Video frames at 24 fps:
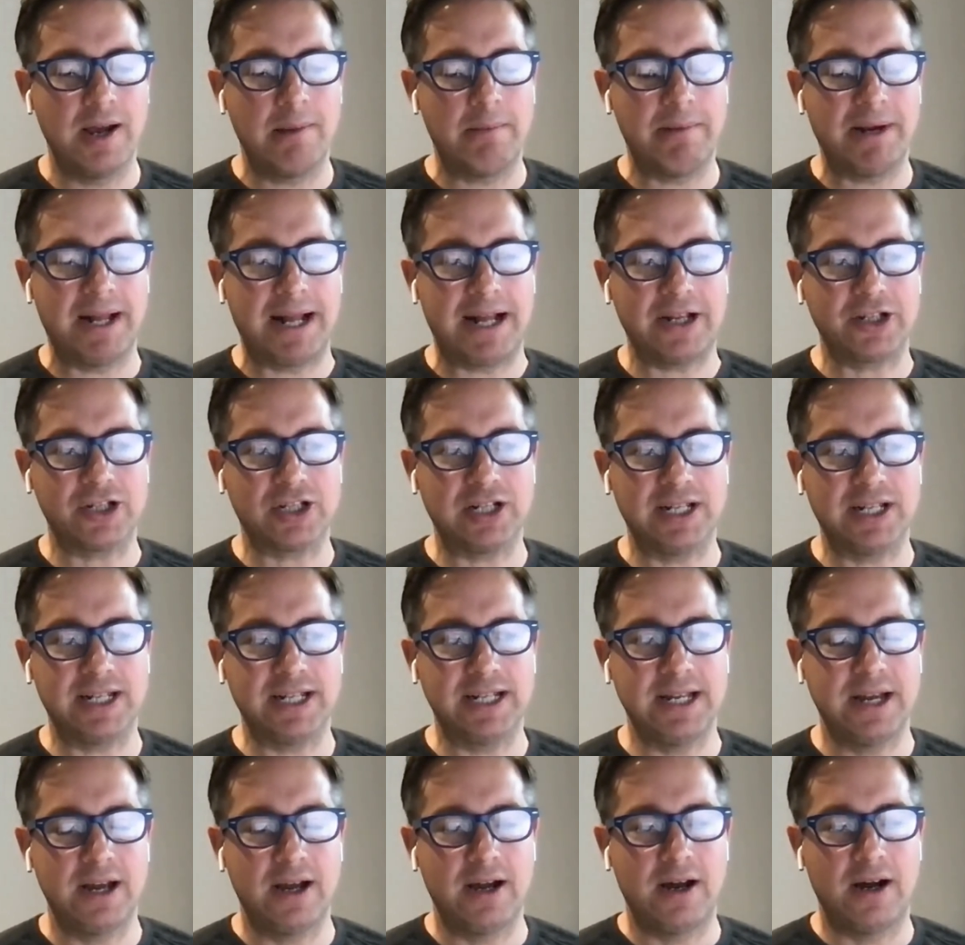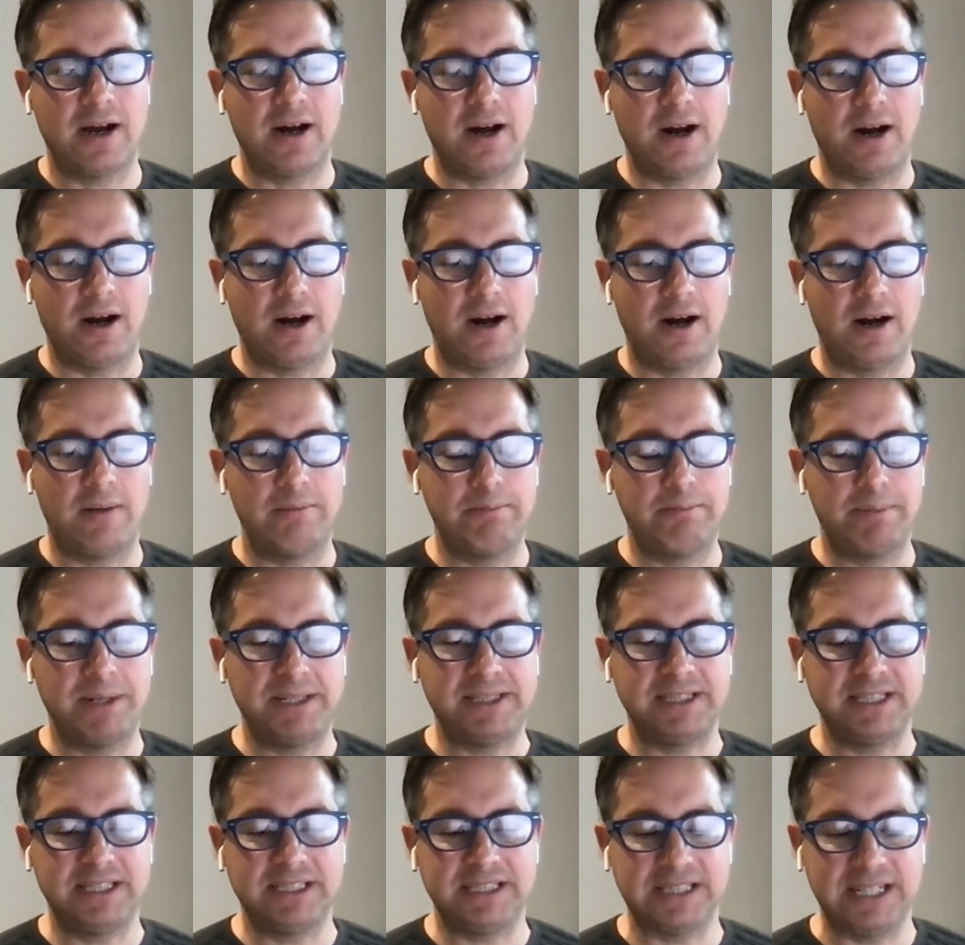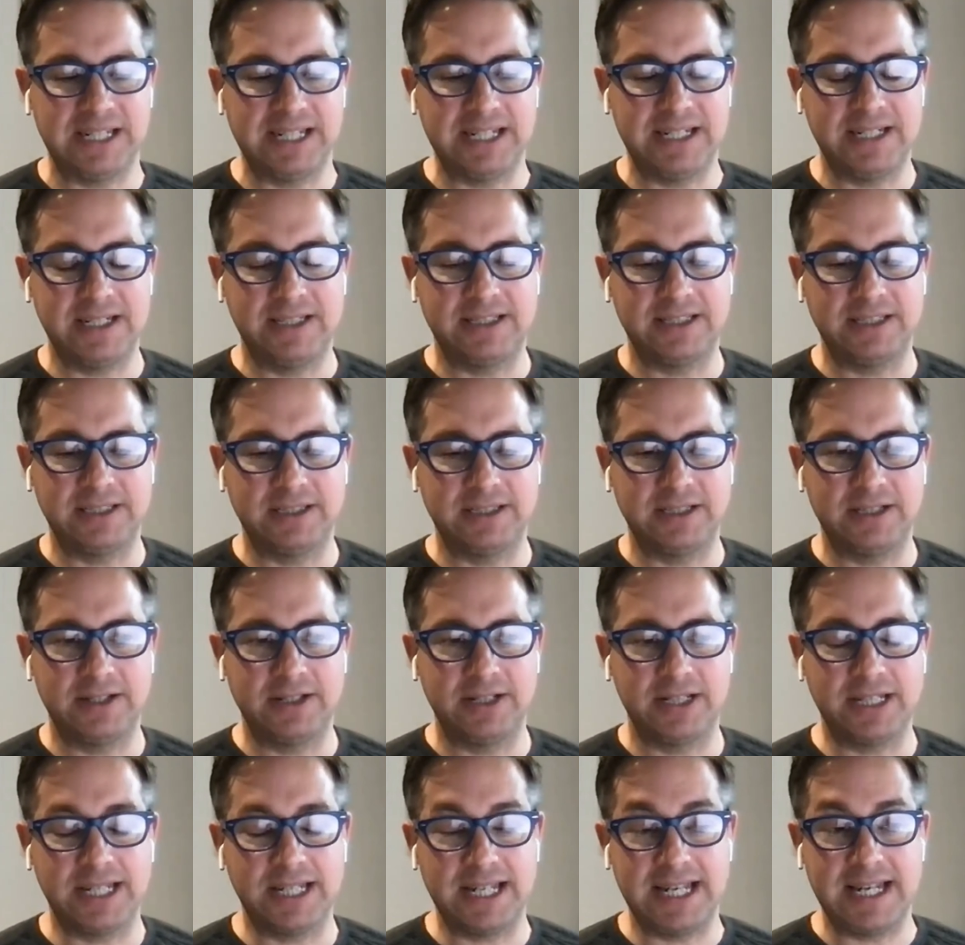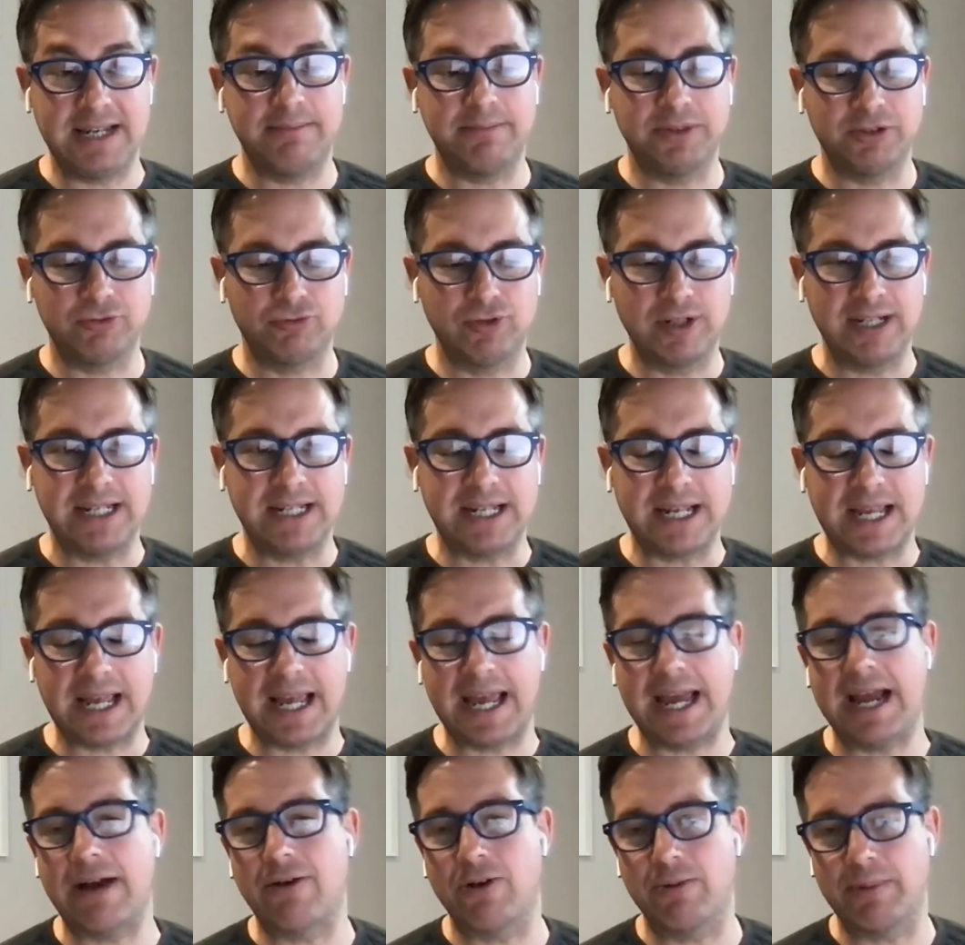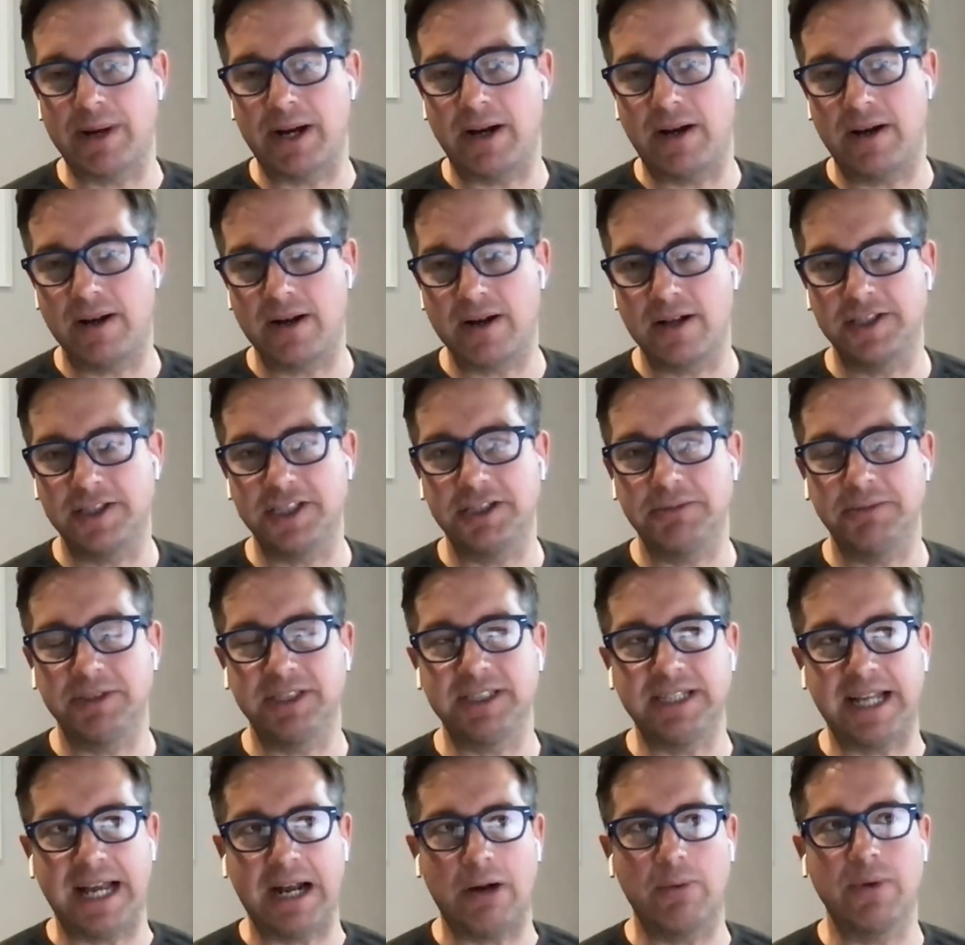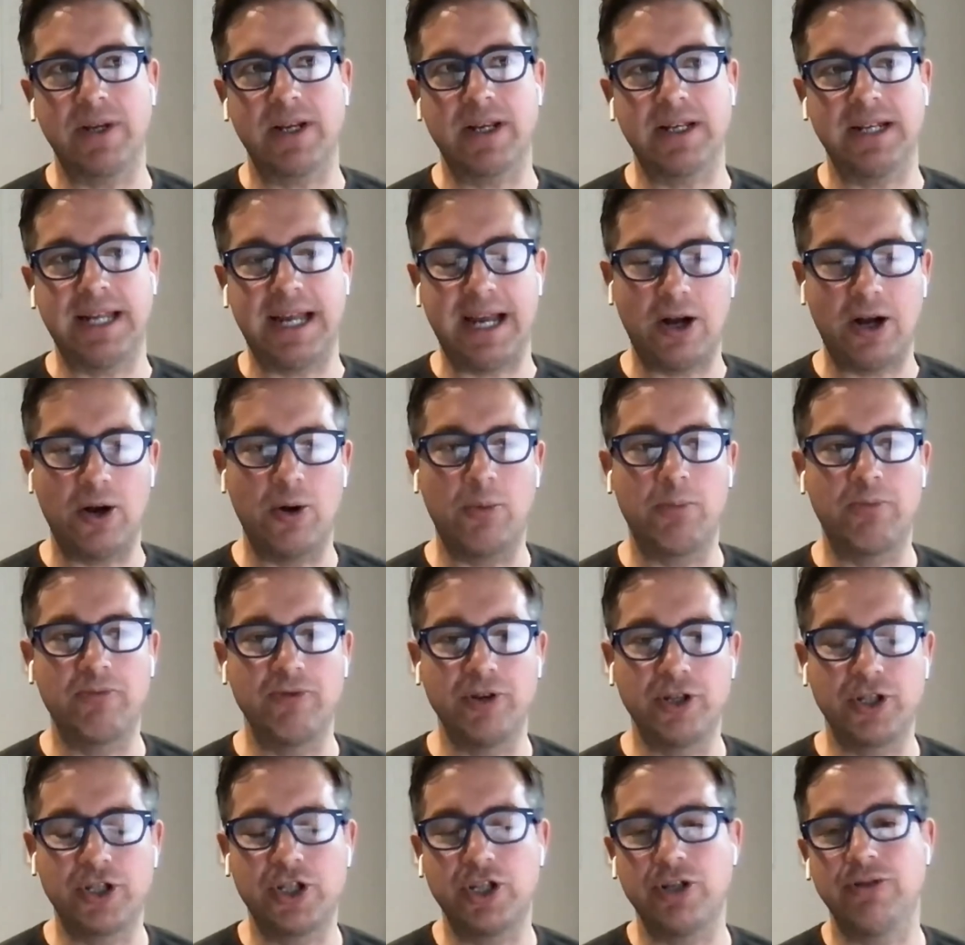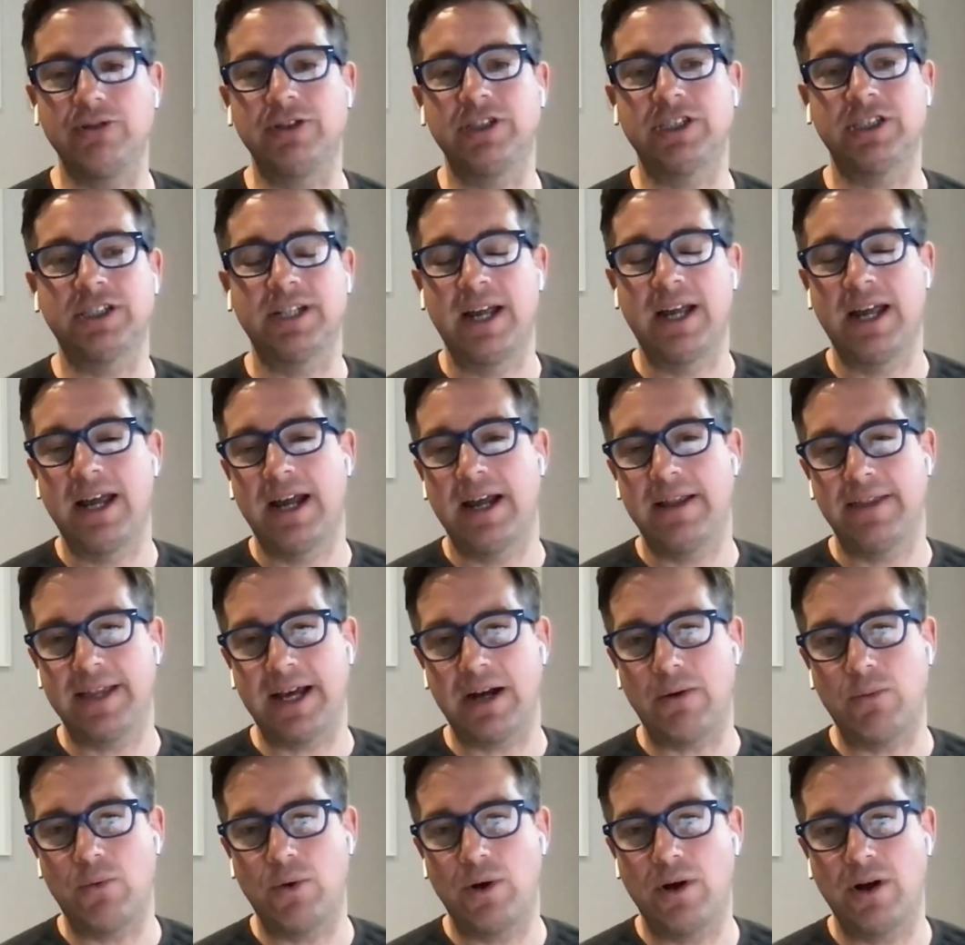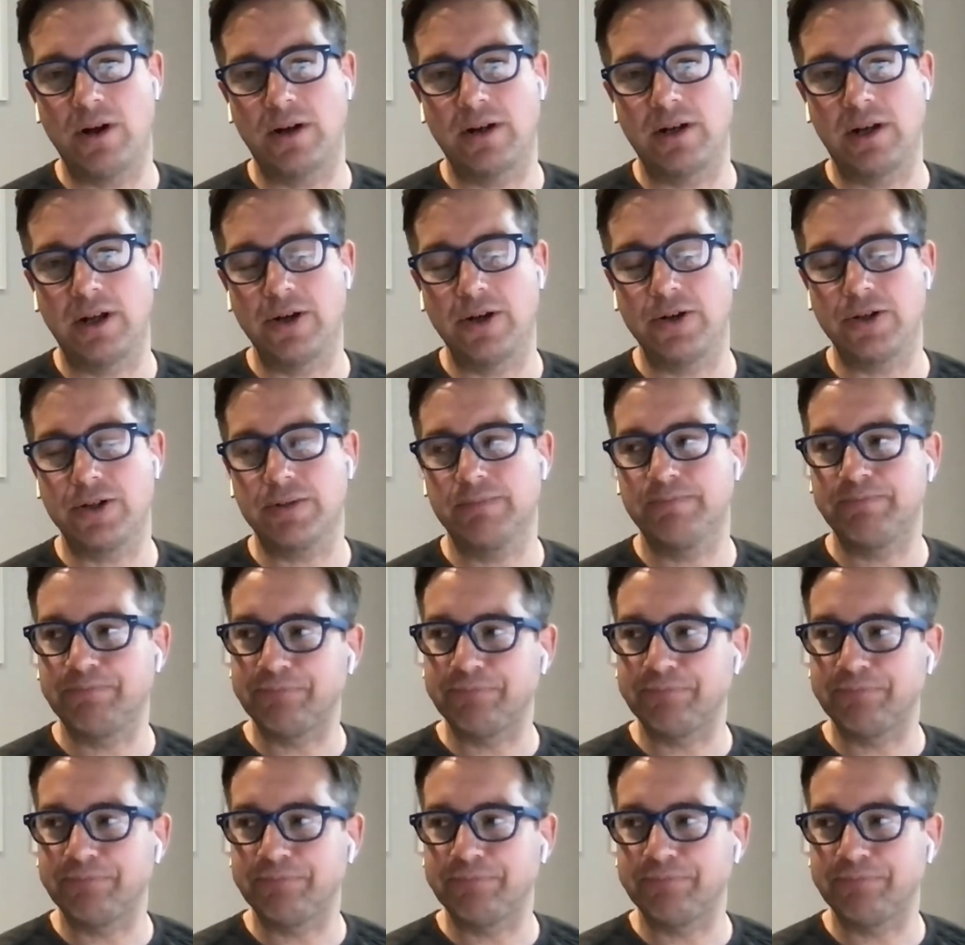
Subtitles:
but actually our business leaders and the teams really care about our customers and how we can help reduce that workload.